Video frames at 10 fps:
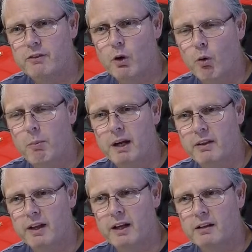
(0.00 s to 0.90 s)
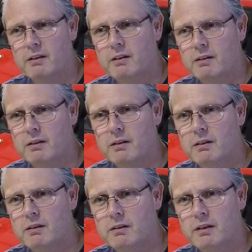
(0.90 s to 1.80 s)
told me that
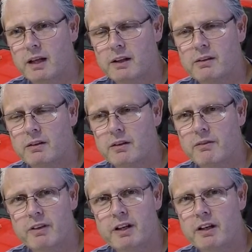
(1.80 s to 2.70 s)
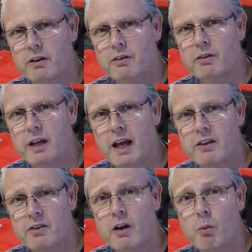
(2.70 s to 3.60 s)
the video
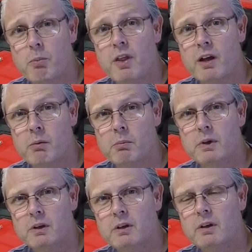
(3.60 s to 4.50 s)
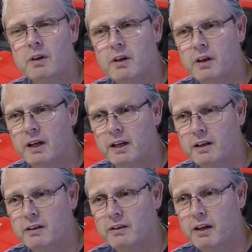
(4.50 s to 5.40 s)
has helped them.
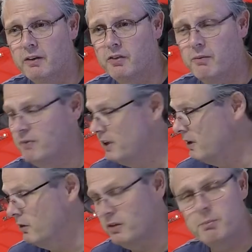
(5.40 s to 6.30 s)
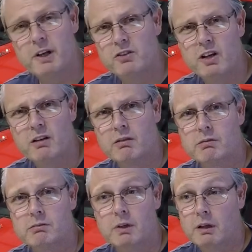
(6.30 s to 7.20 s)
And there's some videos on my
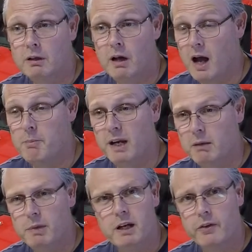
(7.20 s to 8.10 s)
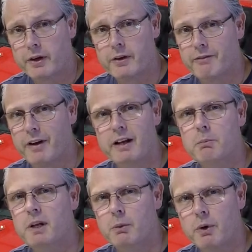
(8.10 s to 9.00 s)
channel I made because I couldn't find
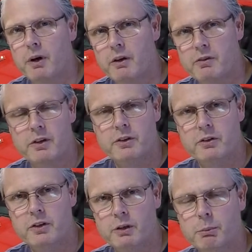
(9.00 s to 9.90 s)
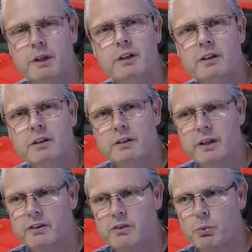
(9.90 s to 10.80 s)
them anywhere else on YouTube.
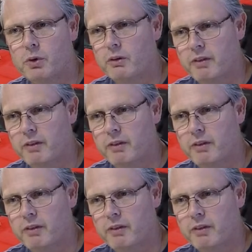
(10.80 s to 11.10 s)
They just weren't